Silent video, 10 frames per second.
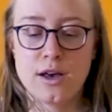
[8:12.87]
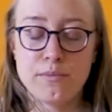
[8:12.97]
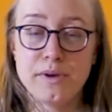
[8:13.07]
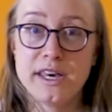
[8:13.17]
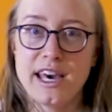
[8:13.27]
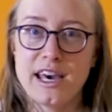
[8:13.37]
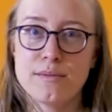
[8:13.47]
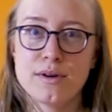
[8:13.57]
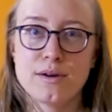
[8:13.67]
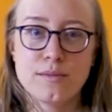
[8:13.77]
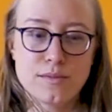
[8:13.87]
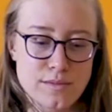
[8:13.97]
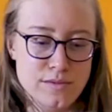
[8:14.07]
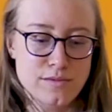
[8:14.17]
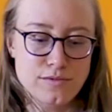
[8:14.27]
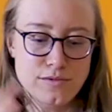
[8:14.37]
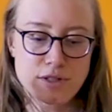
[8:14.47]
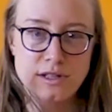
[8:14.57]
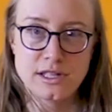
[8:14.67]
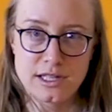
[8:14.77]
became
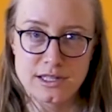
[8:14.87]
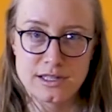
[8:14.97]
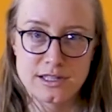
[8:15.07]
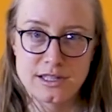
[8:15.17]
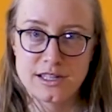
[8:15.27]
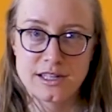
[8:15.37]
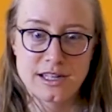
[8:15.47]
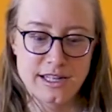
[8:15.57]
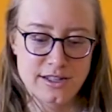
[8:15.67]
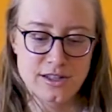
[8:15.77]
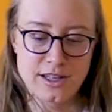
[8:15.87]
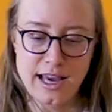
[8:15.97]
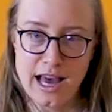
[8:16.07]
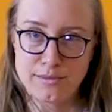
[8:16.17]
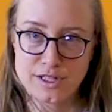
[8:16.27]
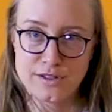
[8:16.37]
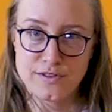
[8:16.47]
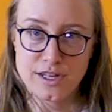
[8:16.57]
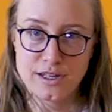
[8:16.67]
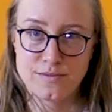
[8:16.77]
released into the
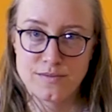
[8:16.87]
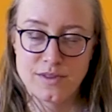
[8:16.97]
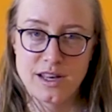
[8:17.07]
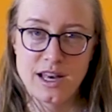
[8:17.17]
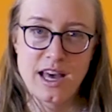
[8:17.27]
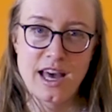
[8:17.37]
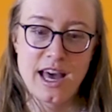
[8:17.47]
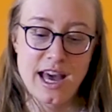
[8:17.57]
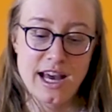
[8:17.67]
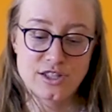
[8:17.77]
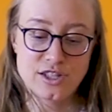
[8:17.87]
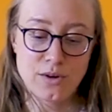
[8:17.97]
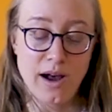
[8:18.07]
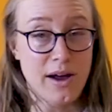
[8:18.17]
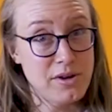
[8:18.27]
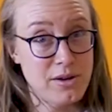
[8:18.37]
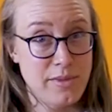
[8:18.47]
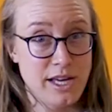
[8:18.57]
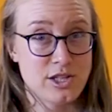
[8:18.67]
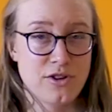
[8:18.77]
atmosphere. And so I want to
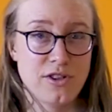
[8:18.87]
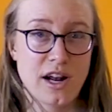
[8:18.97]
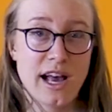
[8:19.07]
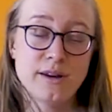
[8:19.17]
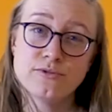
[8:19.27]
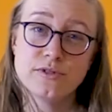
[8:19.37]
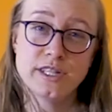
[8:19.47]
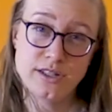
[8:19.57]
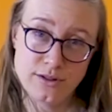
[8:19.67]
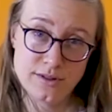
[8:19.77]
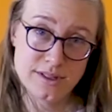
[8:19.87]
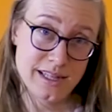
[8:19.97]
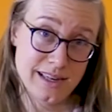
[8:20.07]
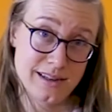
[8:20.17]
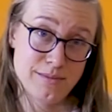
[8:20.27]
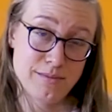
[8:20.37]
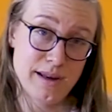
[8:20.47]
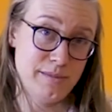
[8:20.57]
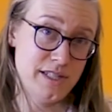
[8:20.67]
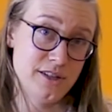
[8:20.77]
make sure that I'm reusing my
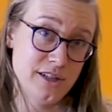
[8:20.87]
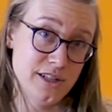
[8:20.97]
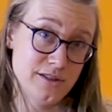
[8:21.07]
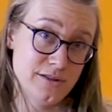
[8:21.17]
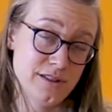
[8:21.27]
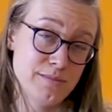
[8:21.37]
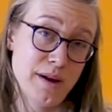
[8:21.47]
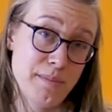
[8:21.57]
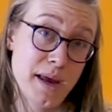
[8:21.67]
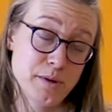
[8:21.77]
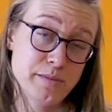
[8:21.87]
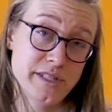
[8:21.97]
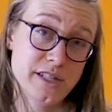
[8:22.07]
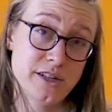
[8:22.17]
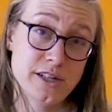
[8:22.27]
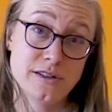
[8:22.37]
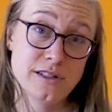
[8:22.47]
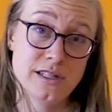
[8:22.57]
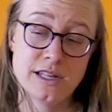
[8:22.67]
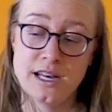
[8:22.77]
materials, my paper
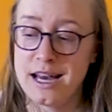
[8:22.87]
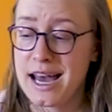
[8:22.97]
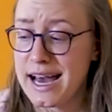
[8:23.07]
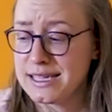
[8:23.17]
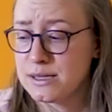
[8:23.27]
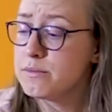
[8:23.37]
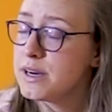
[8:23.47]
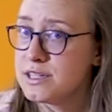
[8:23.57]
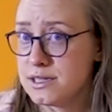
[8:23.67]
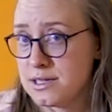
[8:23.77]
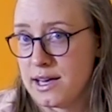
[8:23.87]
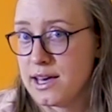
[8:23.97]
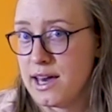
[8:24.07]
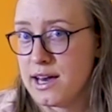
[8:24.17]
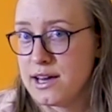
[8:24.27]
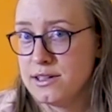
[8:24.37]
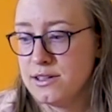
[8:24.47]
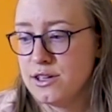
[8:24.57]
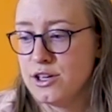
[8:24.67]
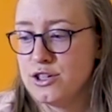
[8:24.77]
materials, as much as I can
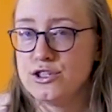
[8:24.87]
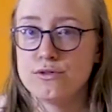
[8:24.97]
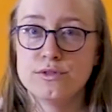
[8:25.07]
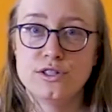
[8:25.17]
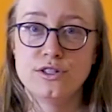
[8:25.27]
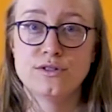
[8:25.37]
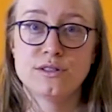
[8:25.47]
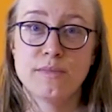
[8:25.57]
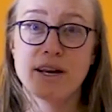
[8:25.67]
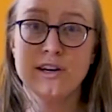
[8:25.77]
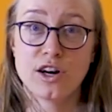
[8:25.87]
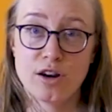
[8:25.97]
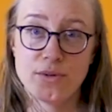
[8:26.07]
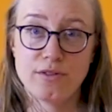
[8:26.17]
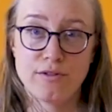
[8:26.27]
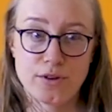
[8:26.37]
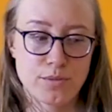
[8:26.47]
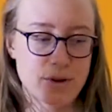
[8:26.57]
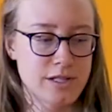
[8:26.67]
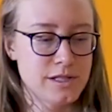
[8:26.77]
to reduce my carbon
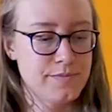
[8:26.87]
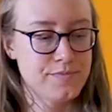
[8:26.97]
footprint.